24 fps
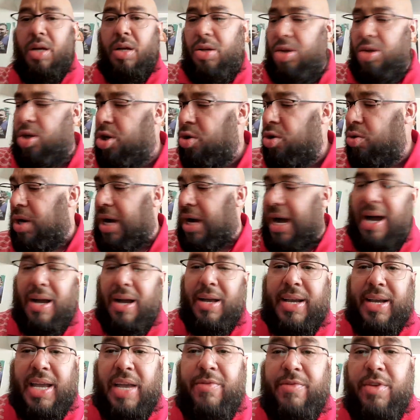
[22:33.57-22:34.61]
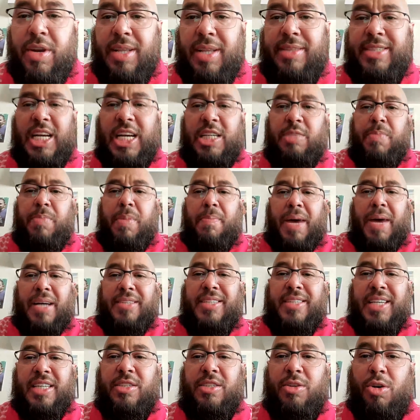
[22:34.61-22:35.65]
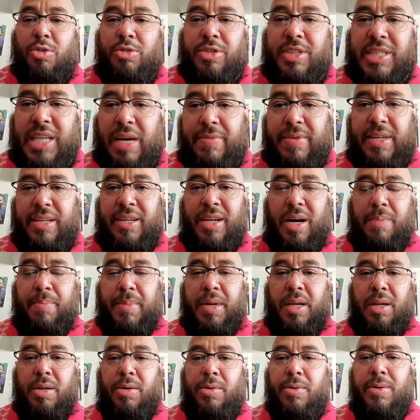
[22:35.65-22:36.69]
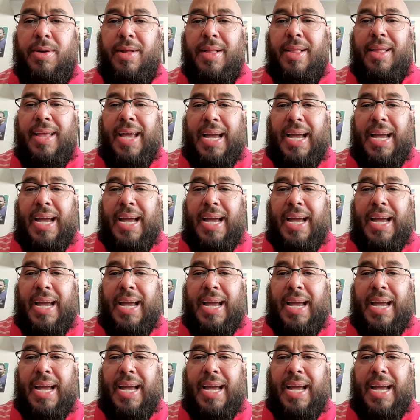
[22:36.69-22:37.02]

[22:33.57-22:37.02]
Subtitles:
Lou, if you could text me my 607 number, Lou,